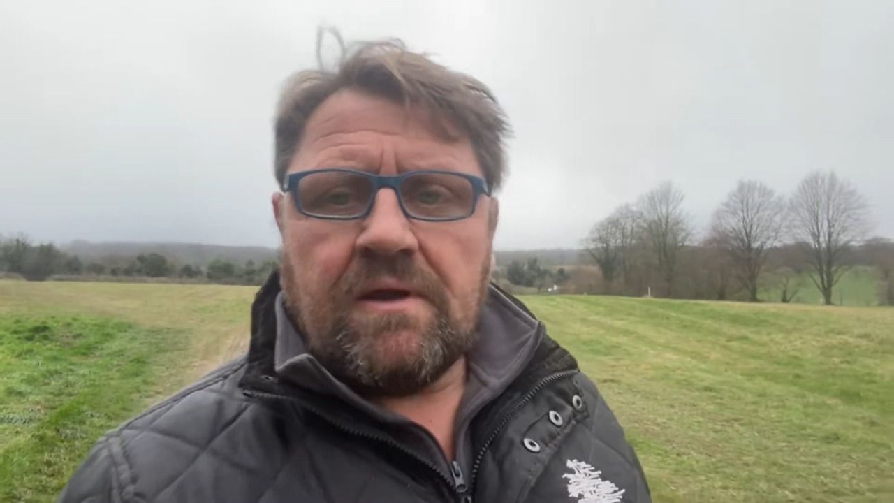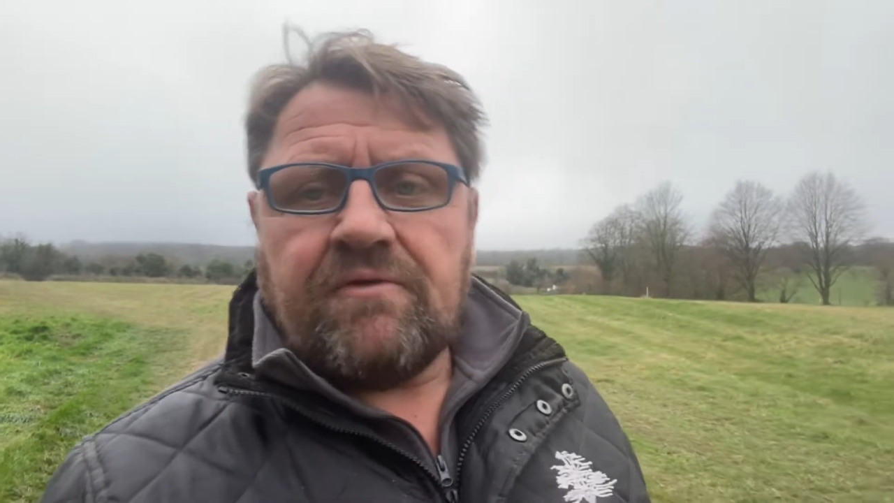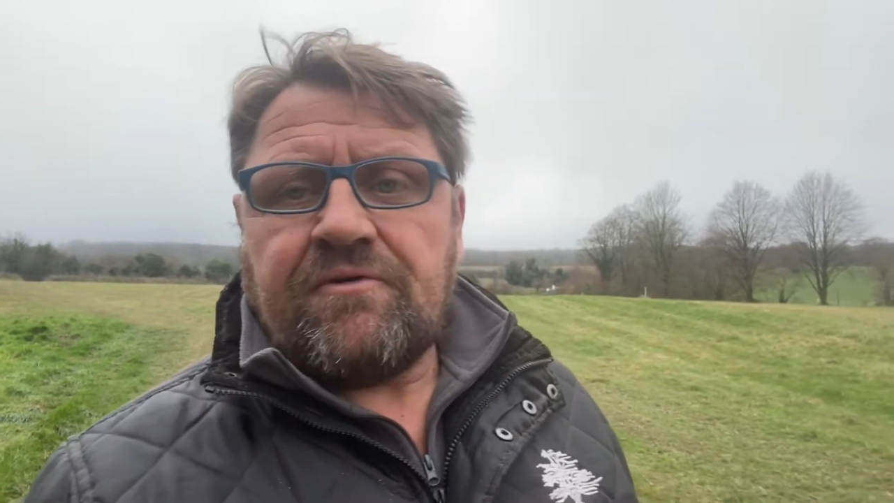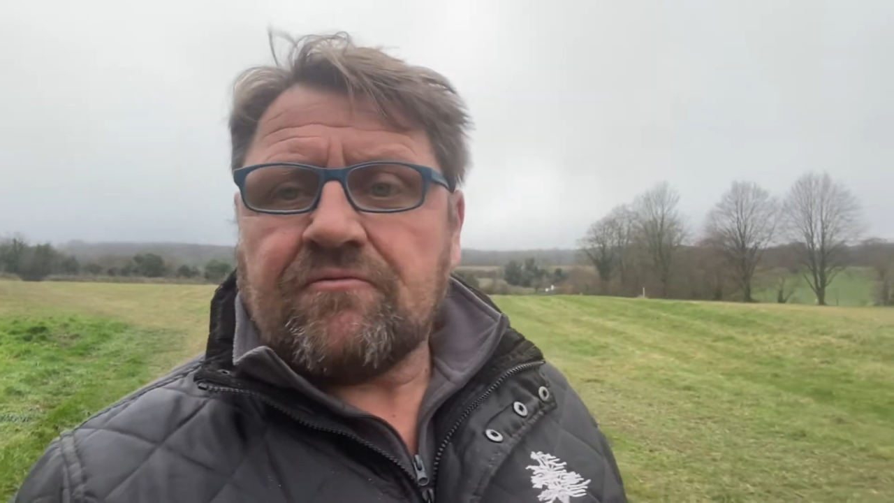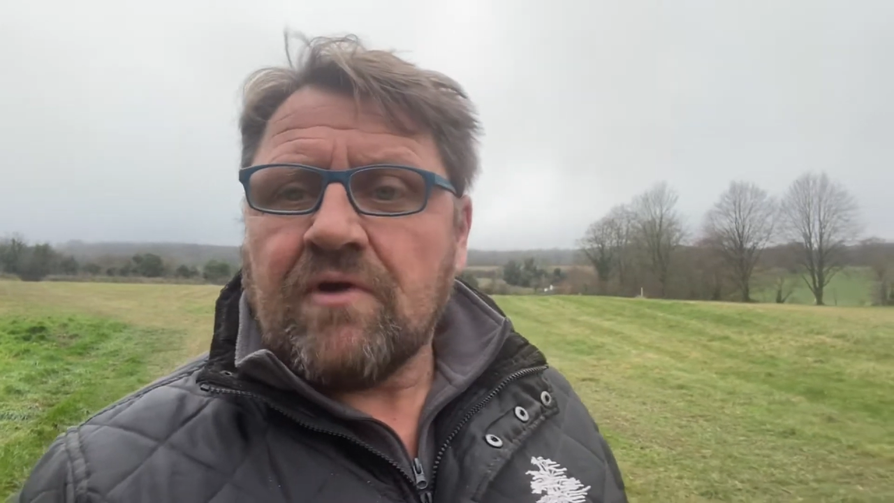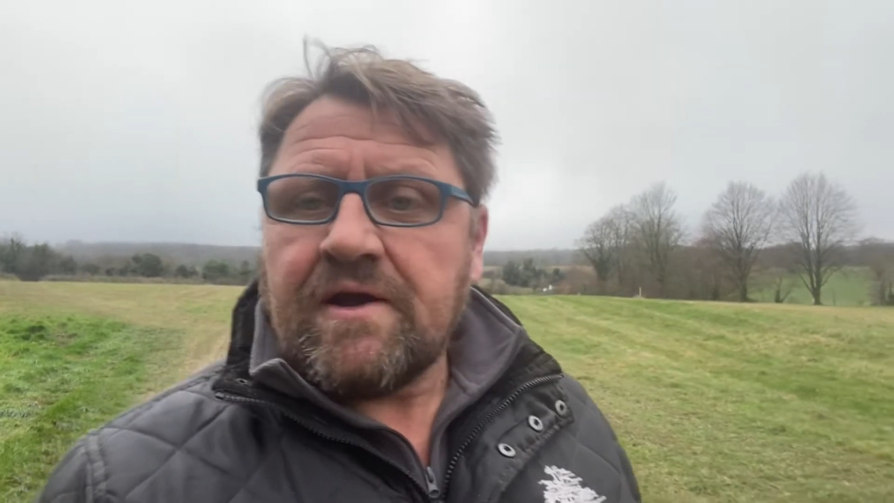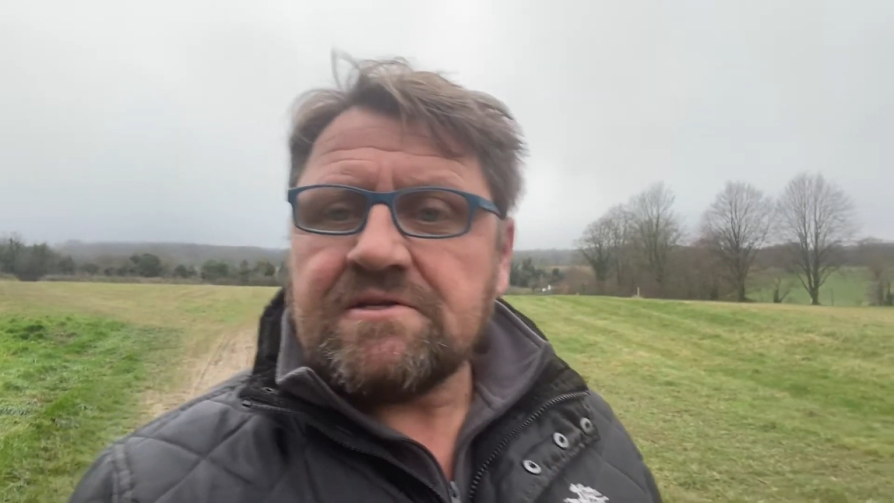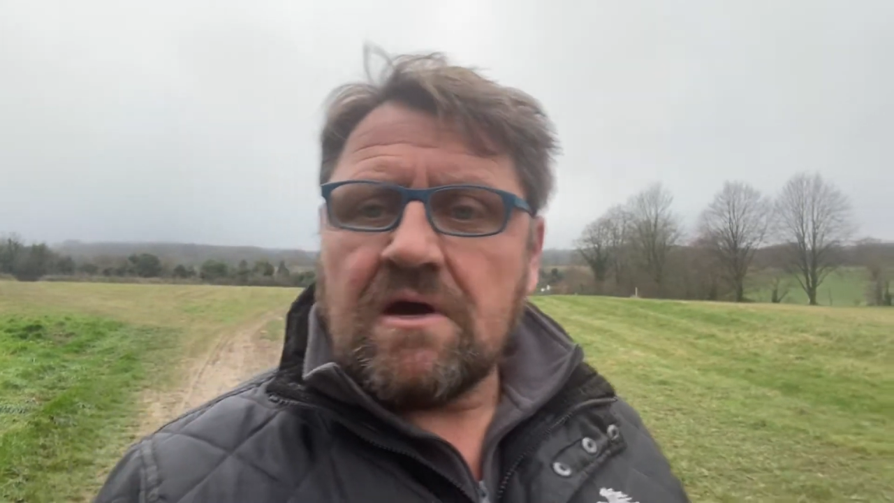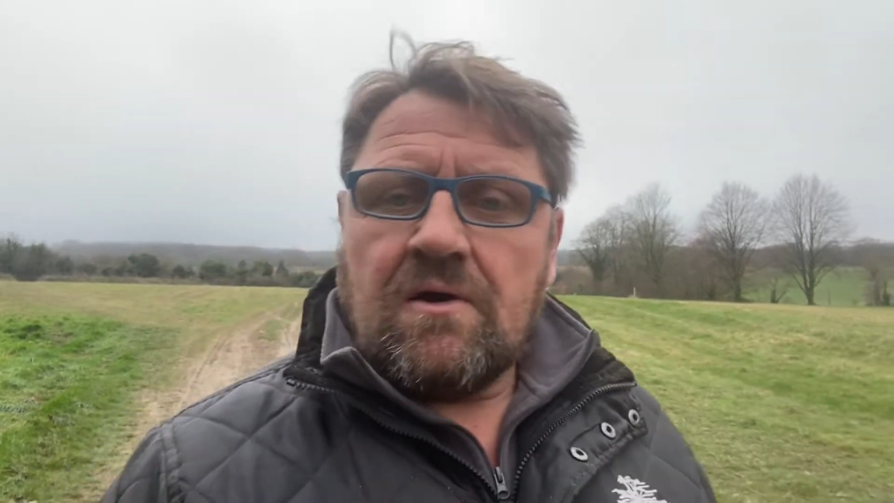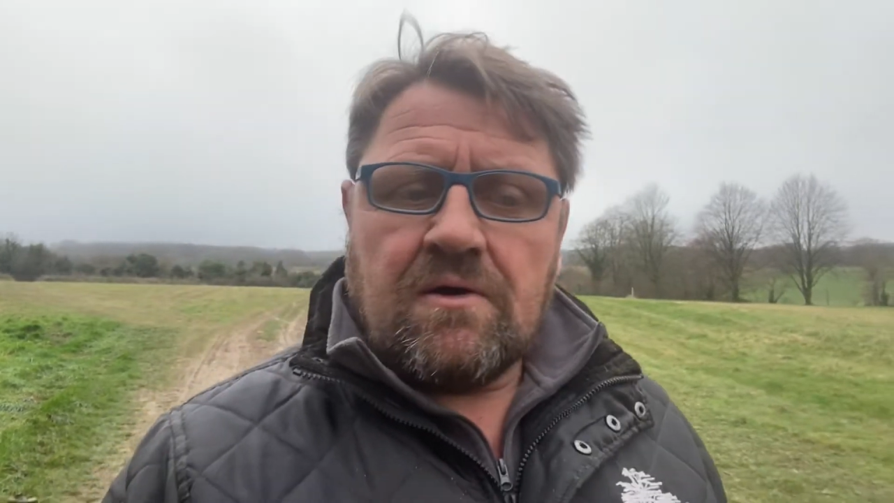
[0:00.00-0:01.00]
If it
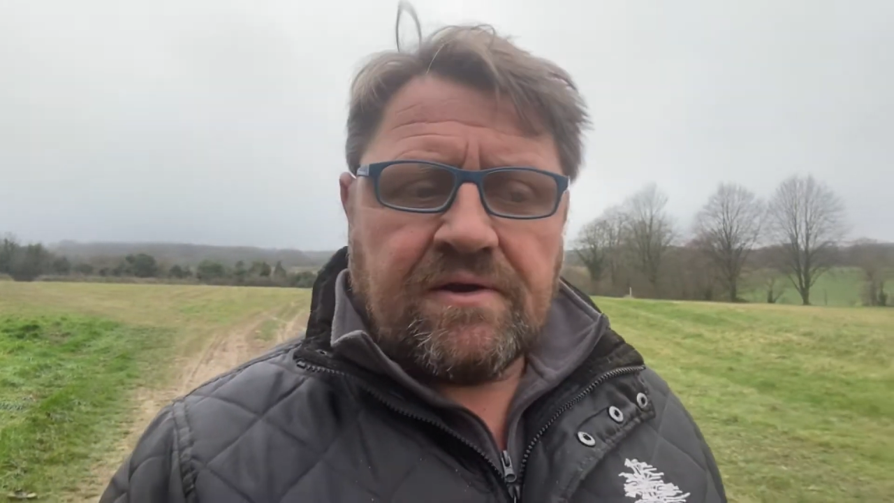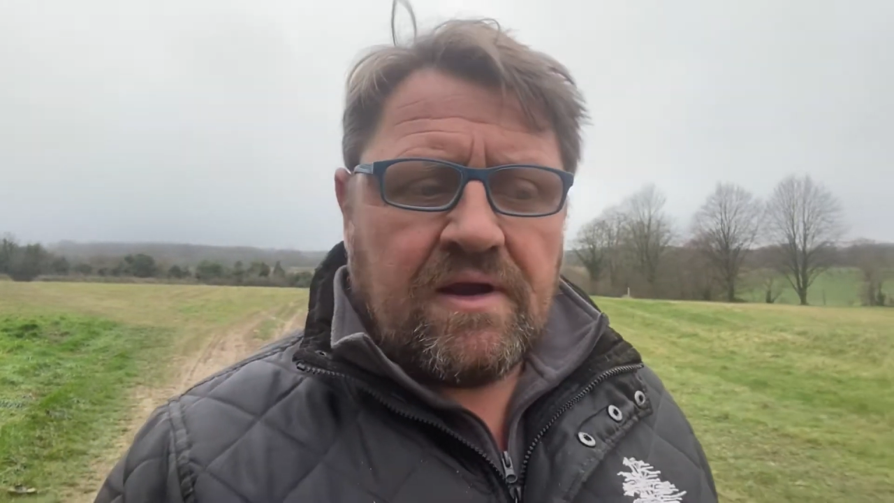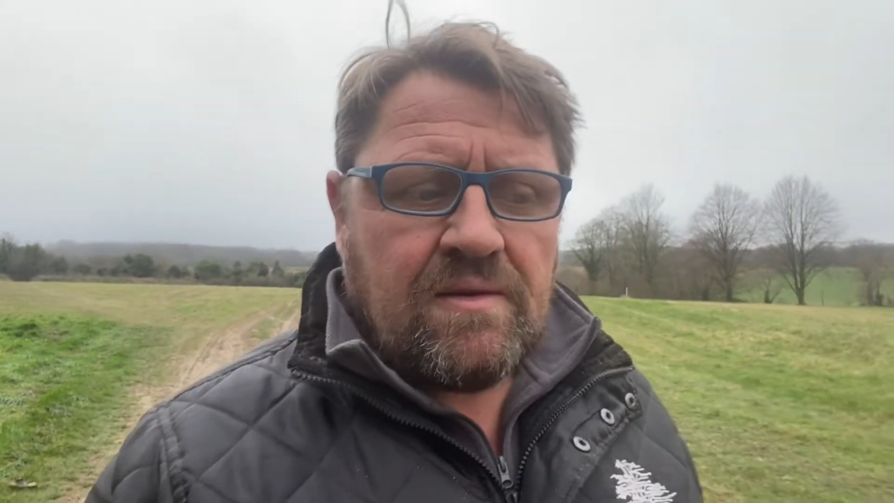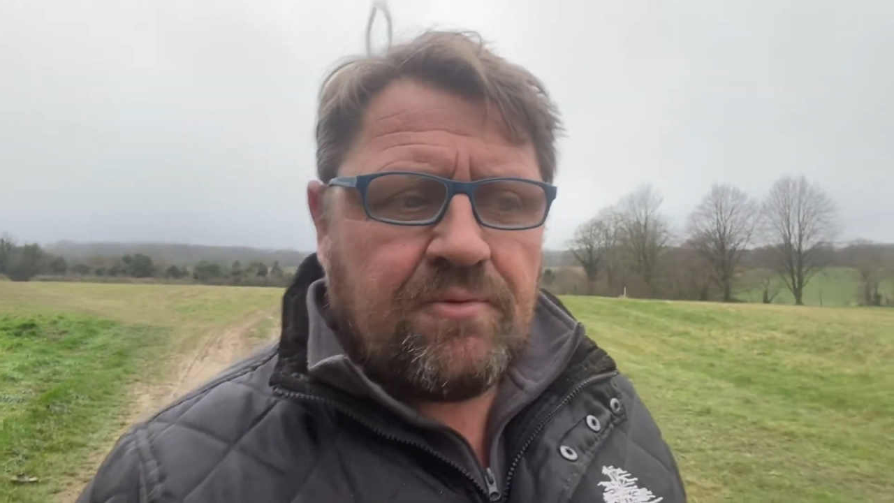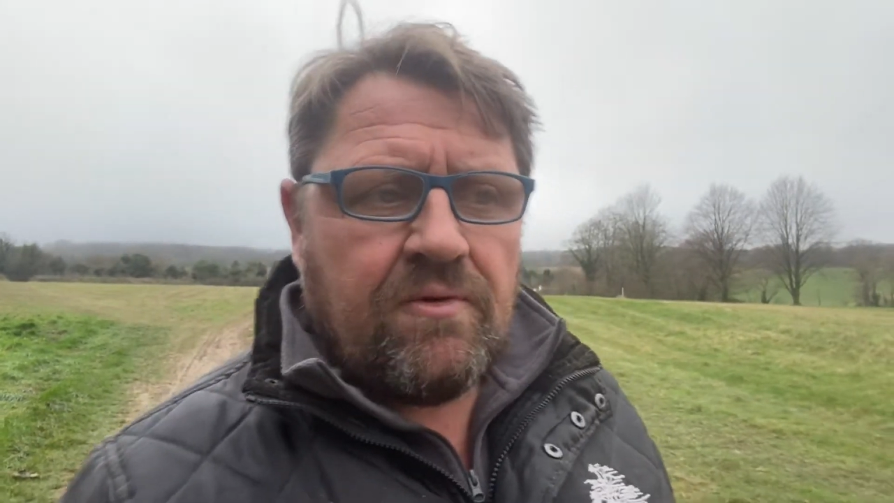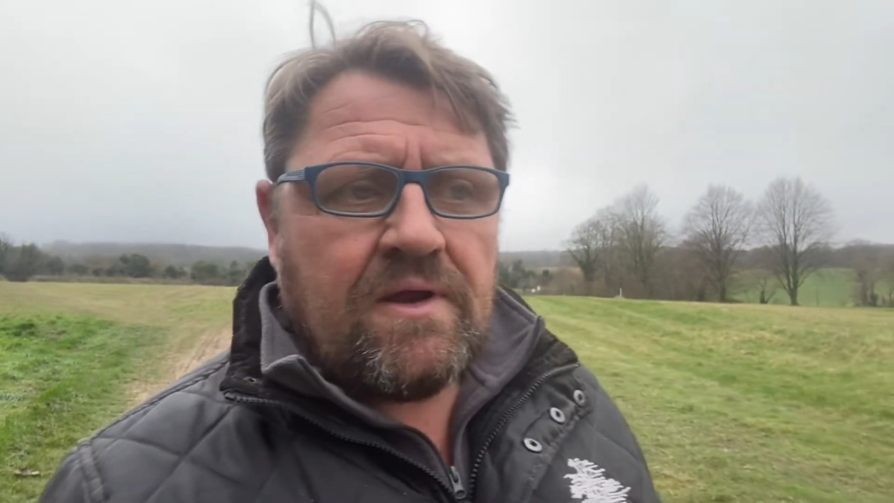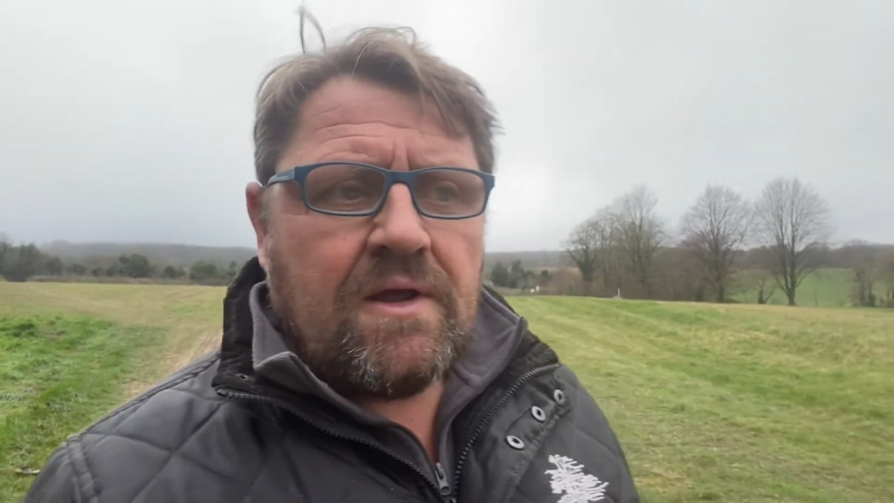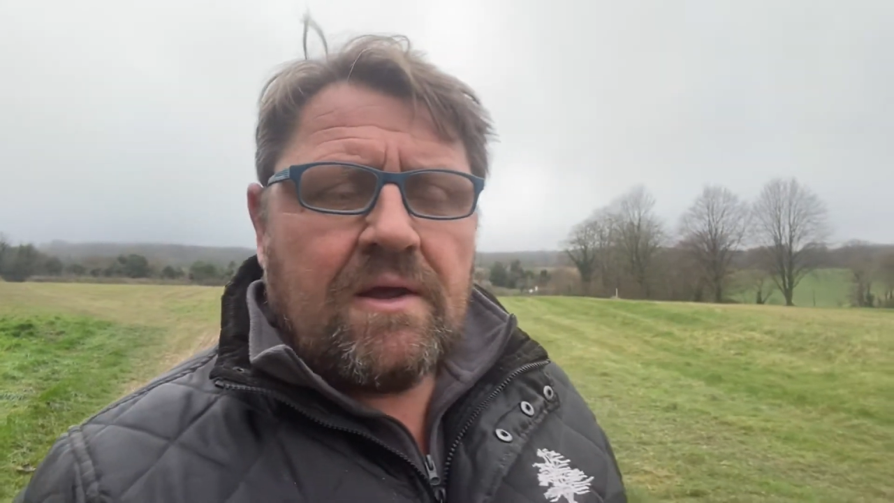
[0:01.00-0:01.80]
rains hard at any point,